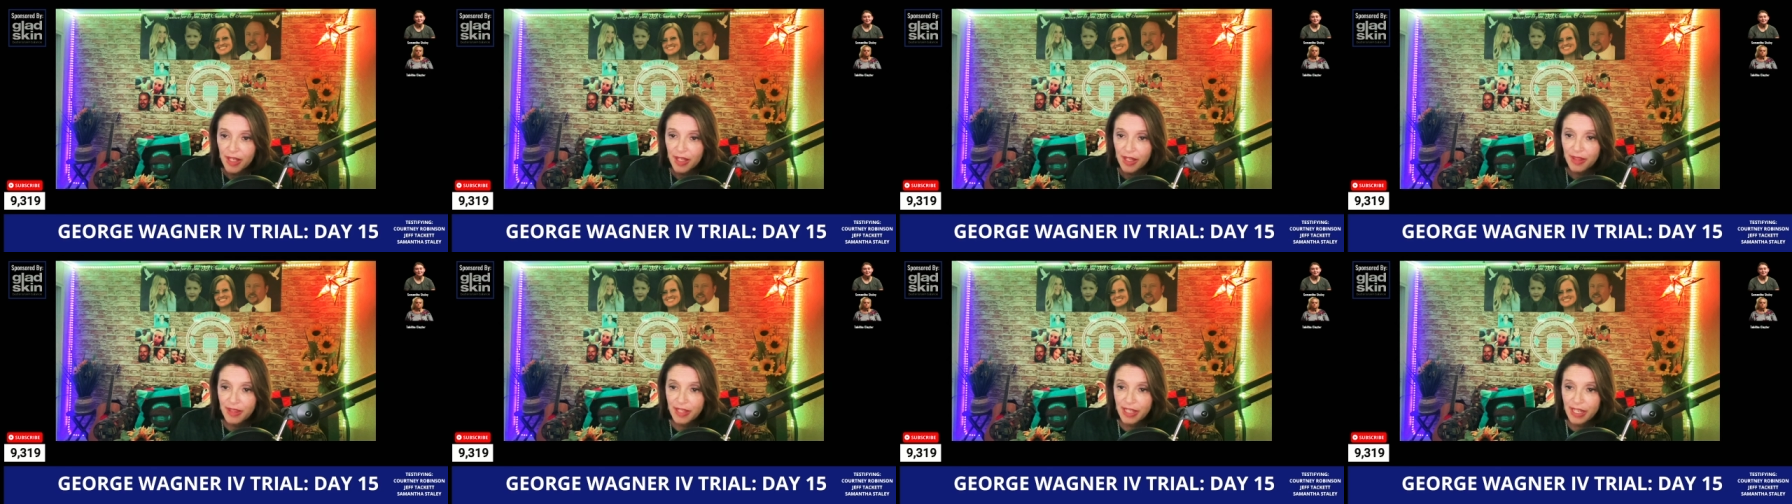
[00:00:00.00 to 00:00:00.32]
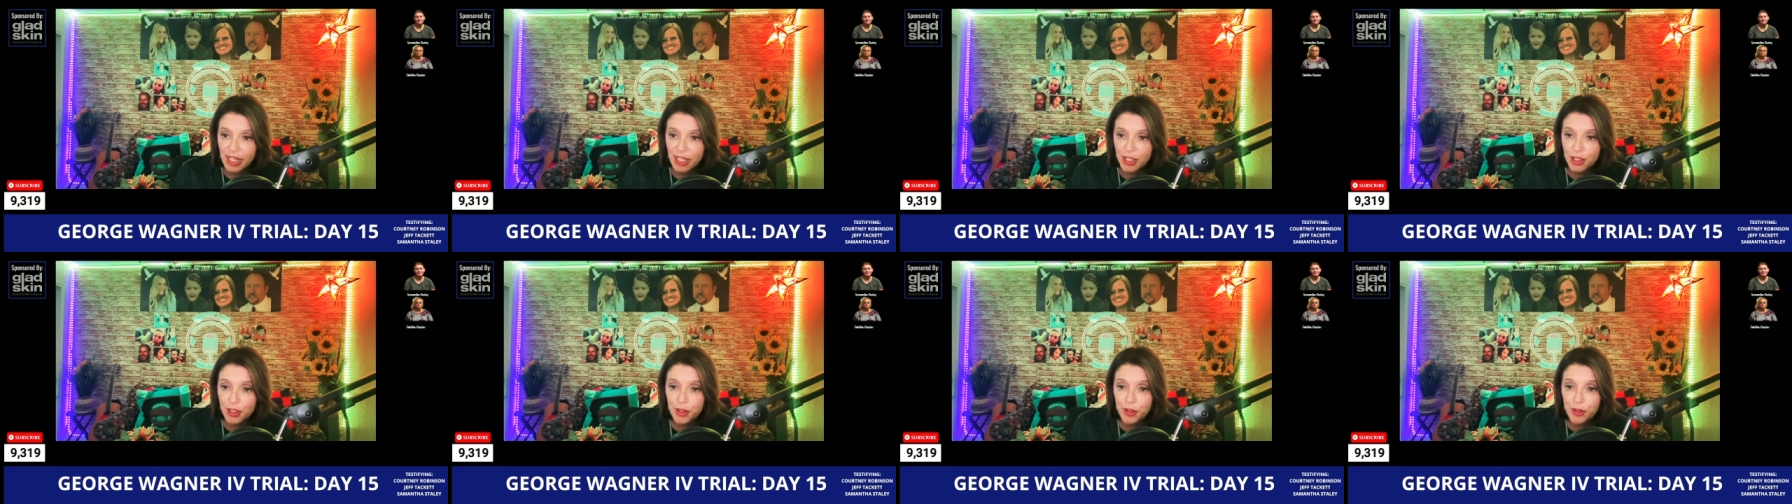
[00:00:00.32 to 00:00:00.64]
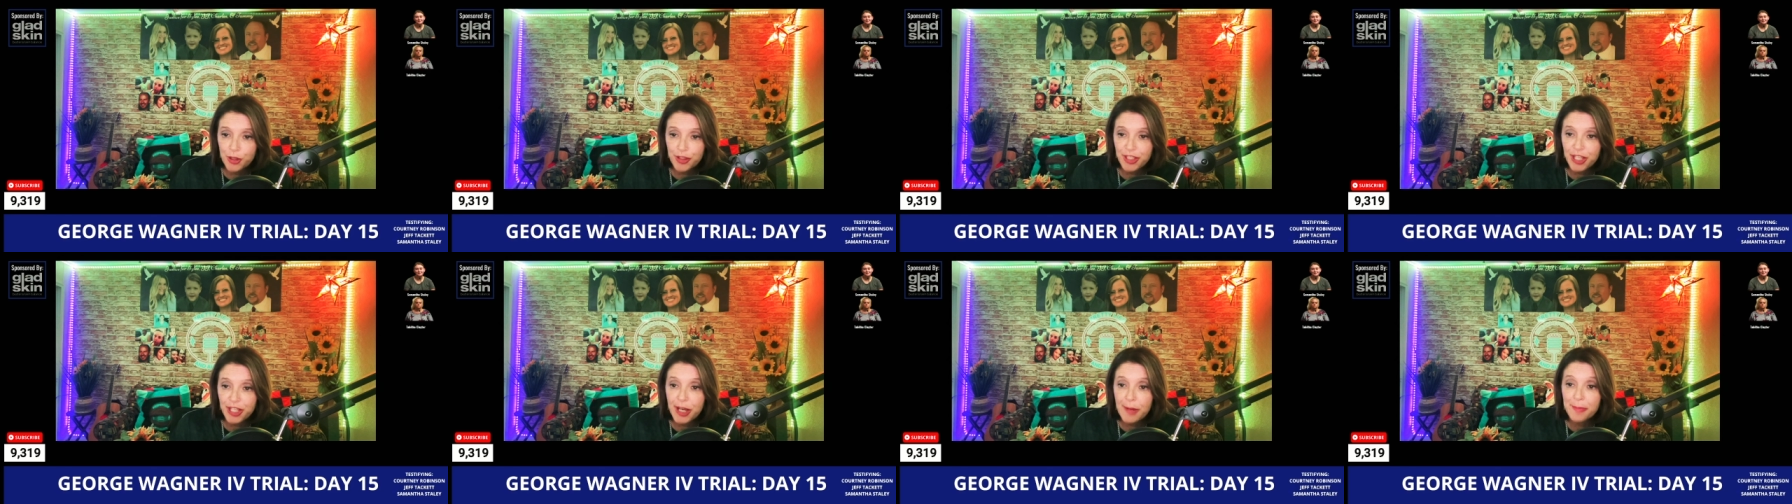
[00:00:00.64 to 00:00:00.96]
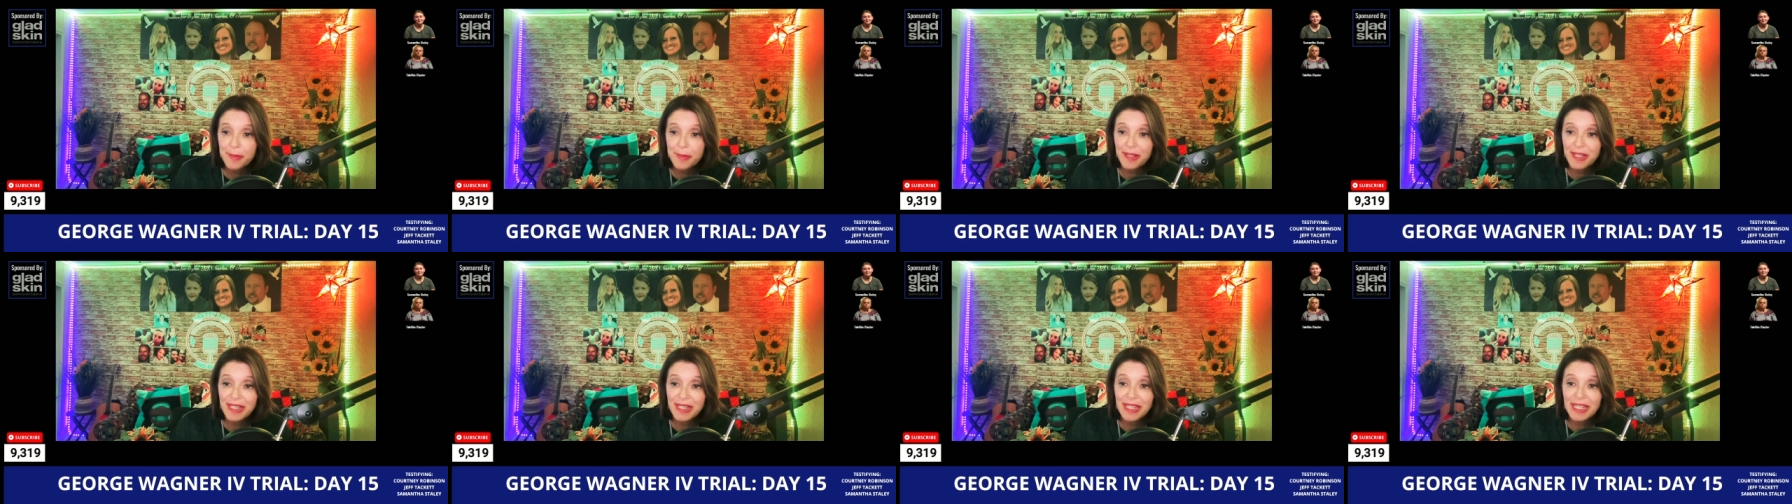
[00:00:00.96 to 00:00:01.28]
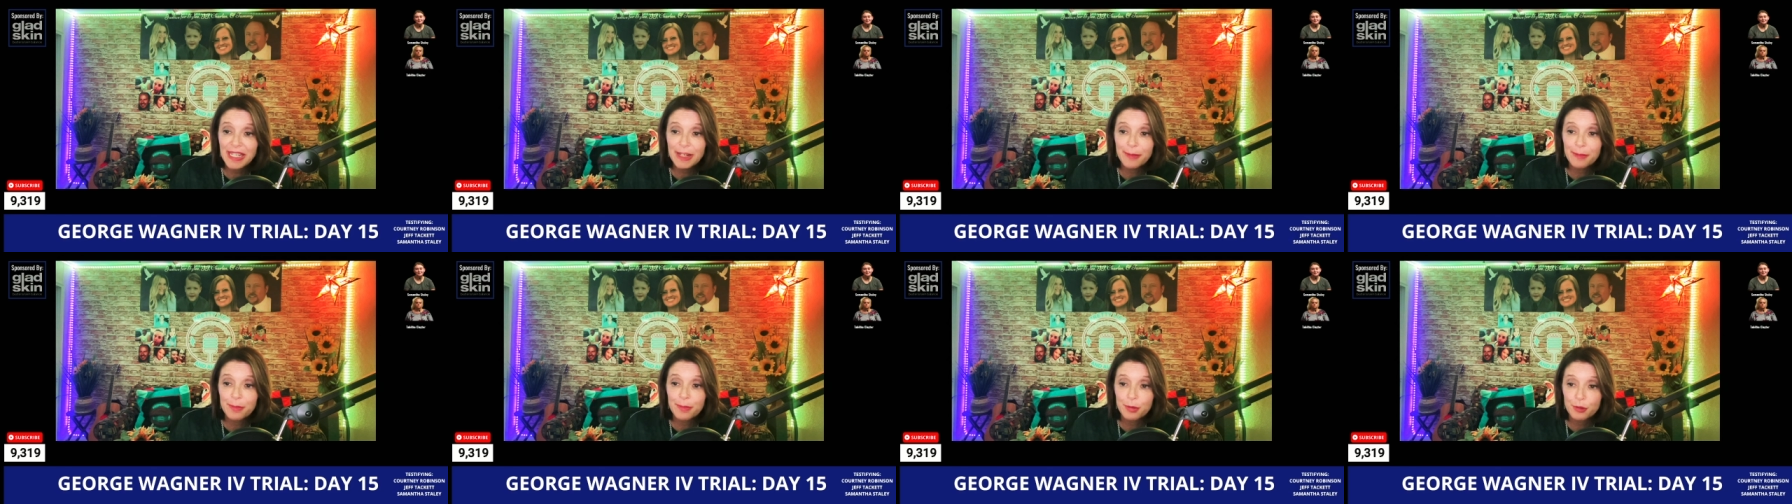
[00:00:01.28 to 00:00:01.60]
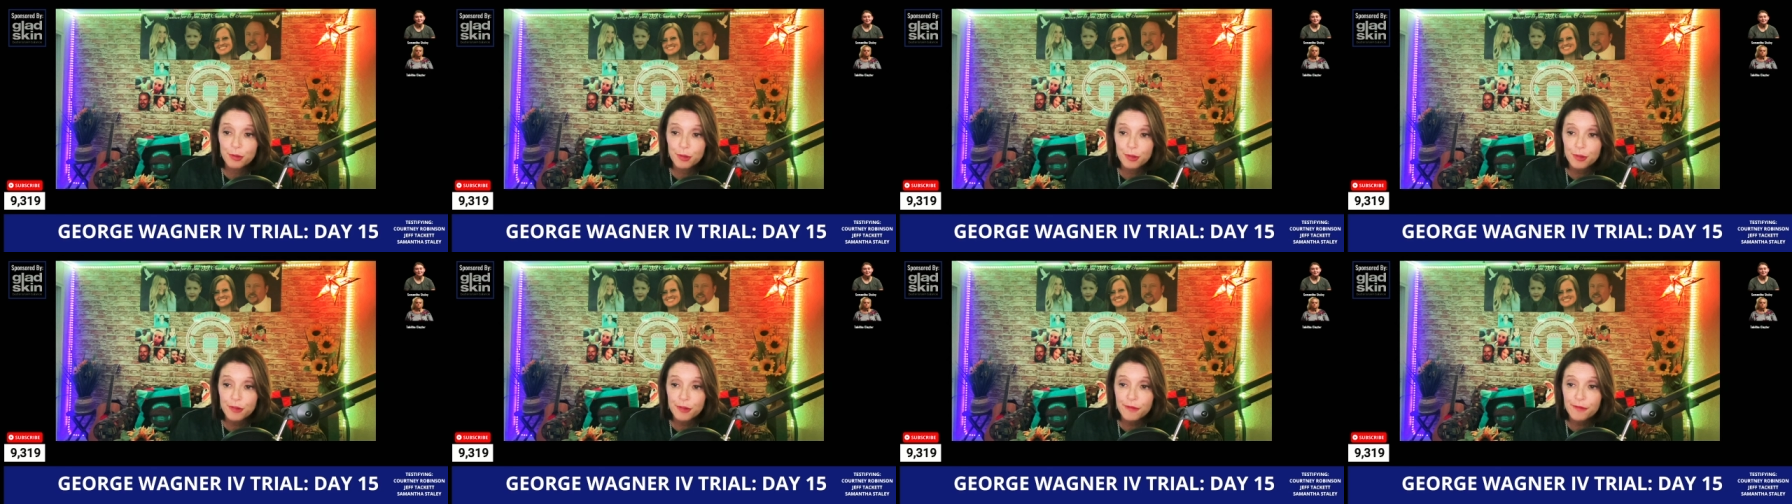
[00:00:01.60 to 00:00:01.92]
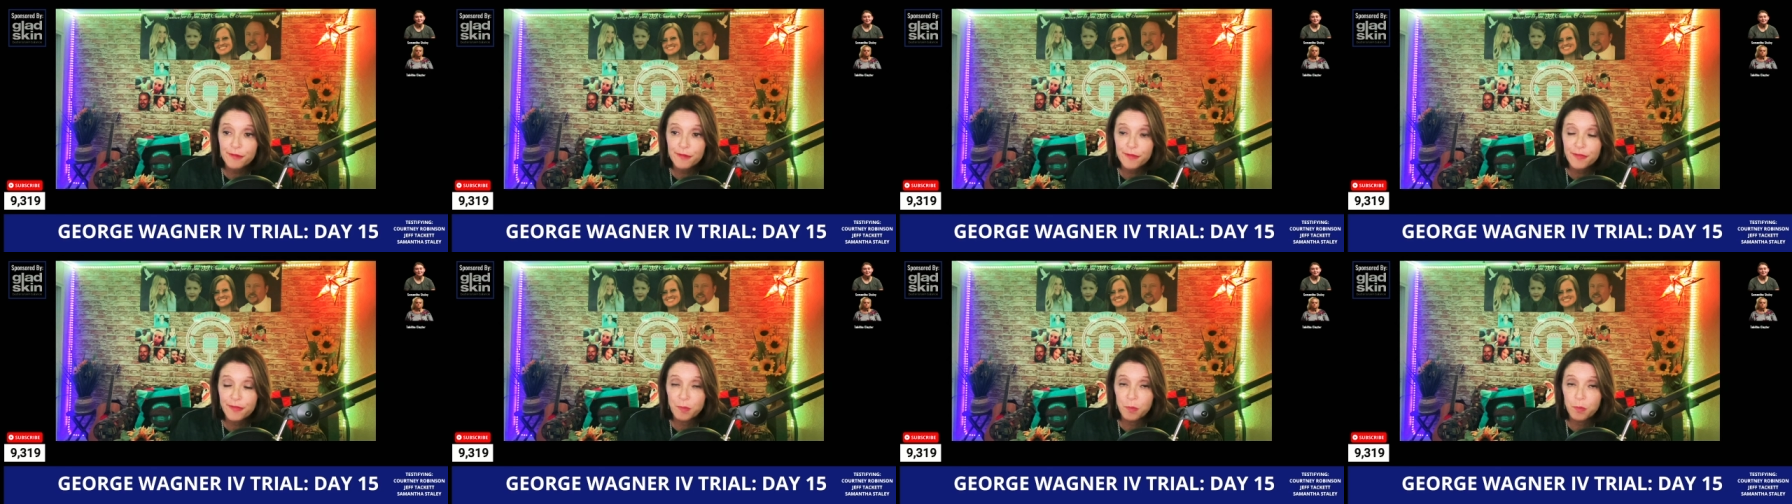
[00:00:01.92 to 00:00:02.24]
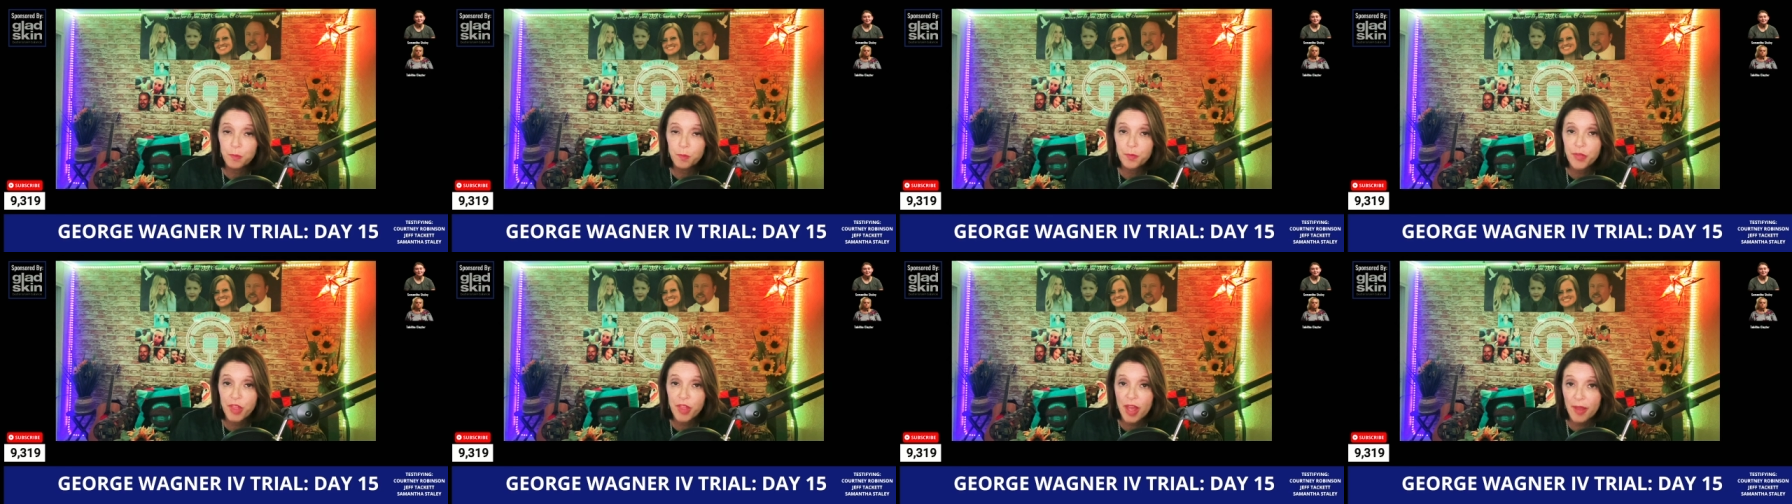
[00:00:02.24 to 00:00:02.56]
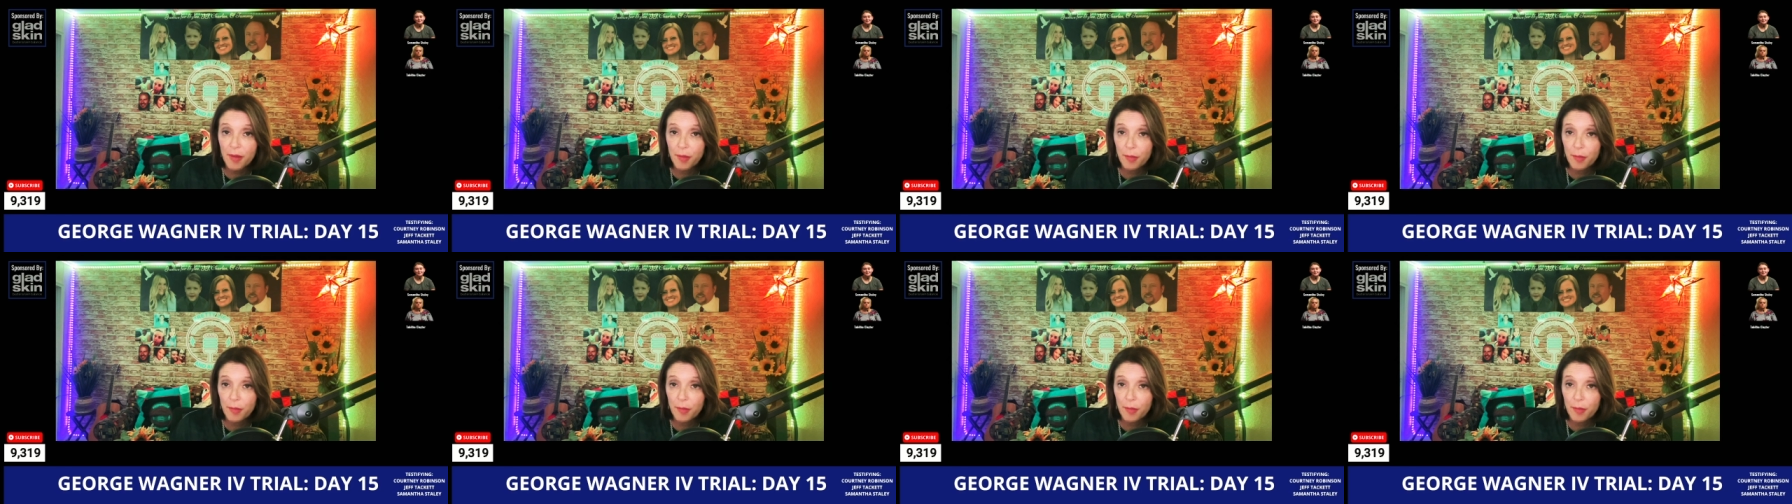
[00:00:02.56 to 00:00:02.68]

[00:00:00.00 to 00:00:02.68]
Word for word: The insurance company needed proof that